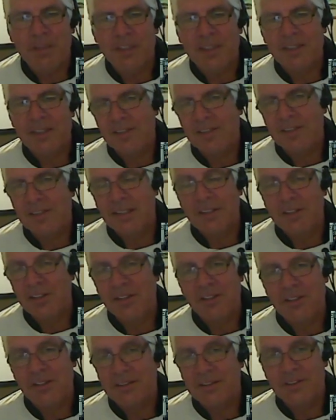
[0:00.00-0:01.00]
because they're
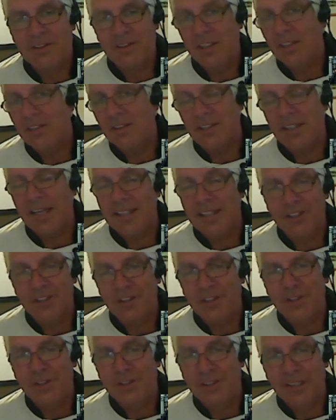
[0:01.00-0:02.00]
just like
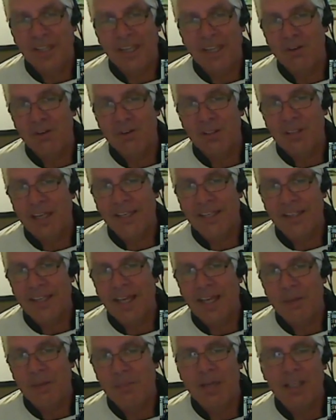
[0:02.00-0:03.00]
you, and they don't like
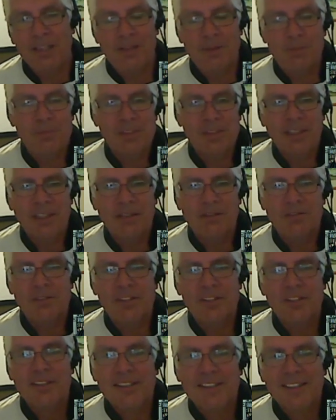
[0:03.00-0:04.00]
that about
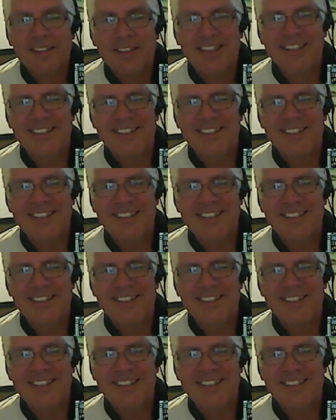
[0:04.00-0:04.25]
themselves.